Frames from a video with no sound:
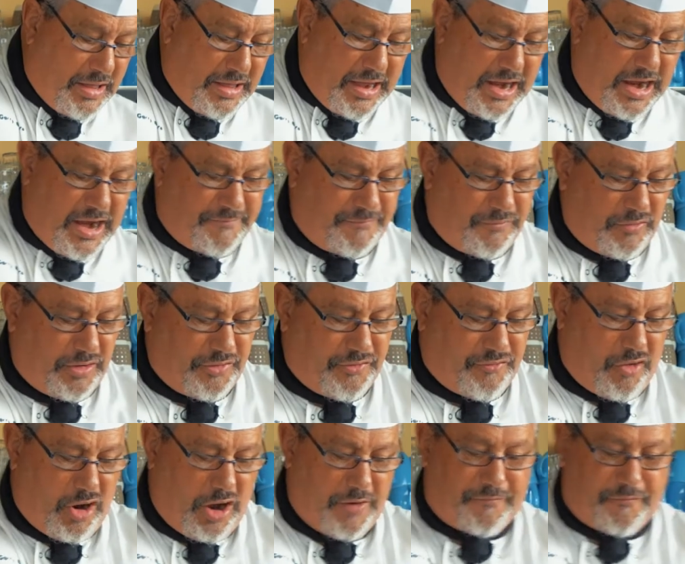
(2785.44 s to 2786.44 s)
handful of
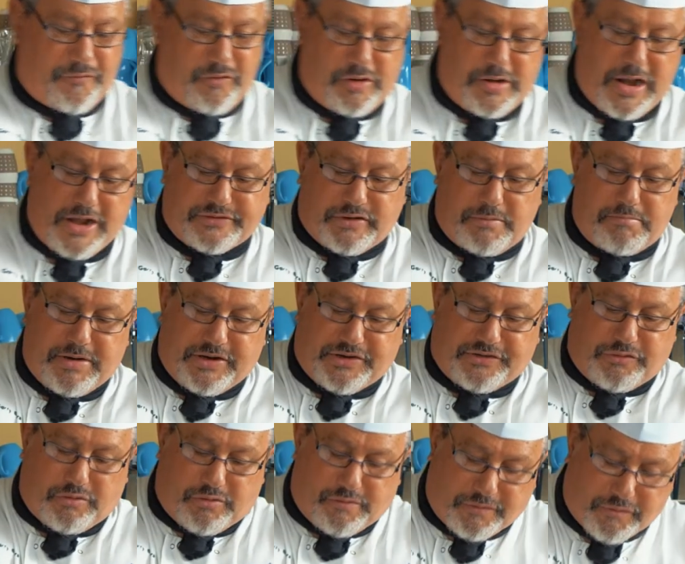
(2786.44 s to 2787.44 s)
dried fruit. And that's a
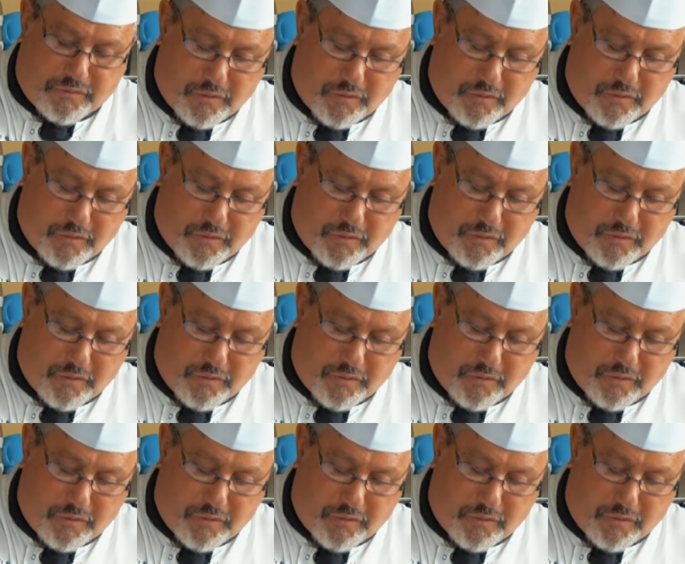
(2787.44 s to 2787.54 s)
mixture of